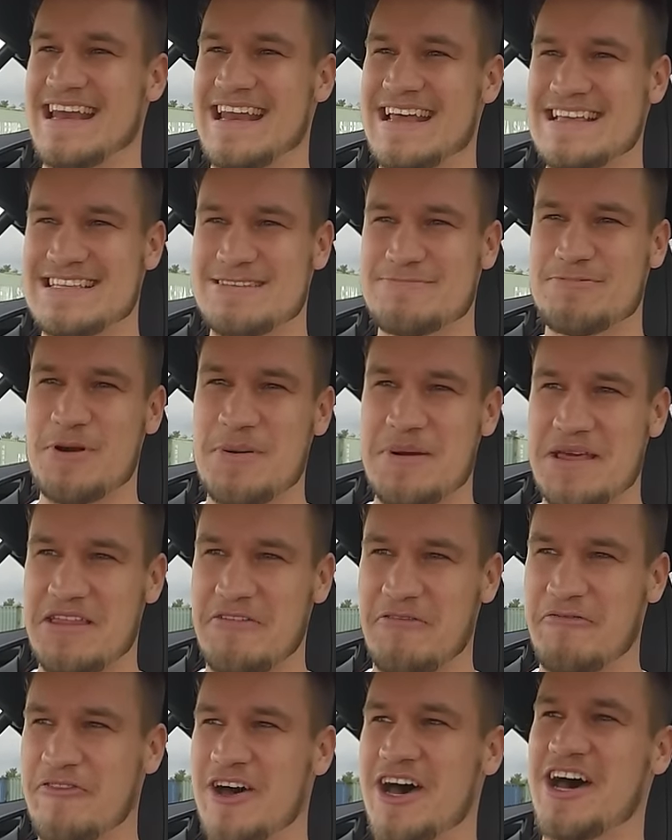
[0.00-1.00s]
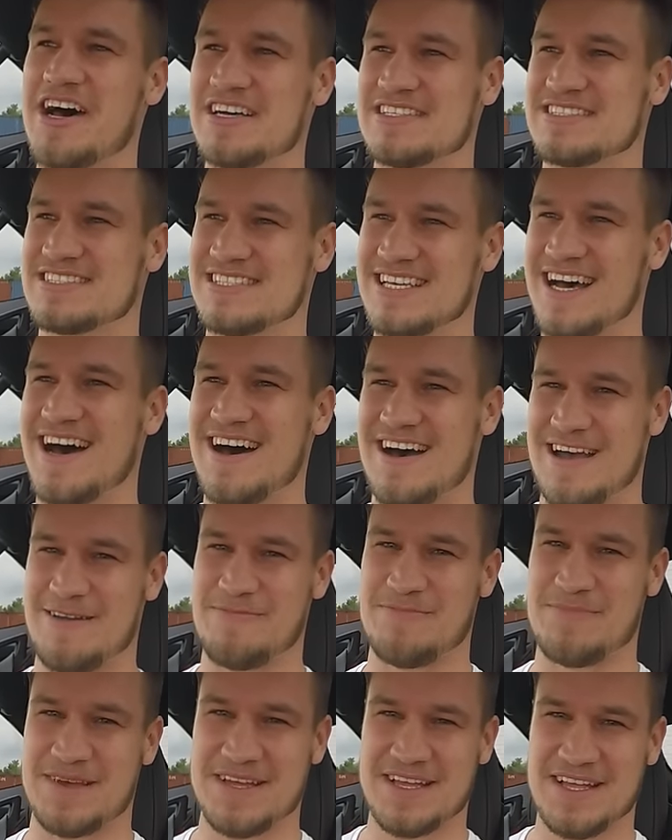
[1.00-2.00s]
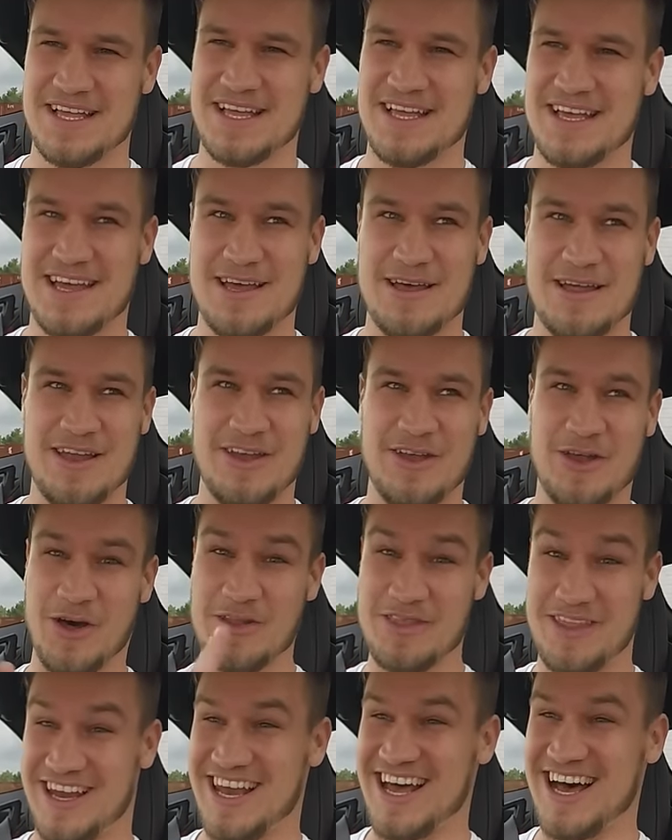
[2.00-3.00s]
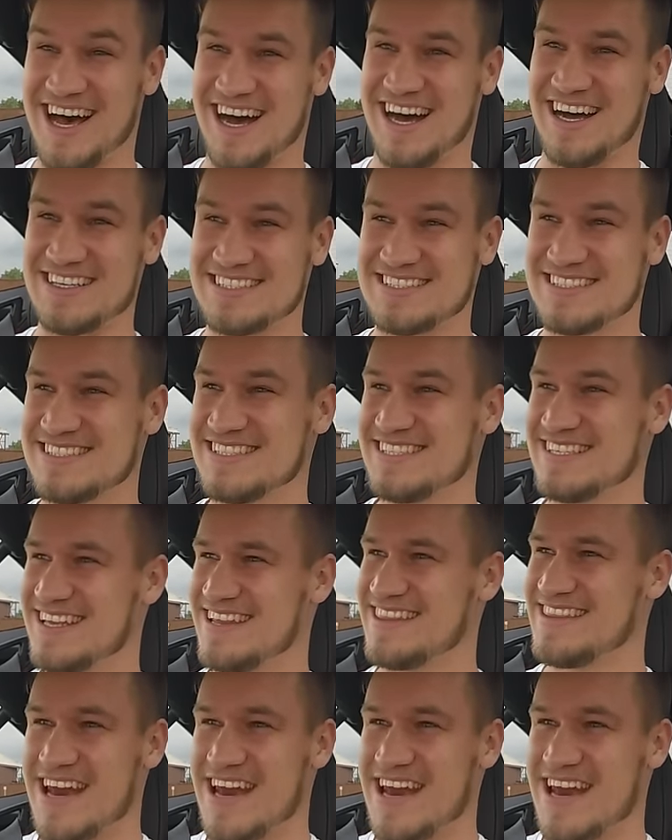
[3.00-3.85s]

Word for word: and this is probably the first time, not the last,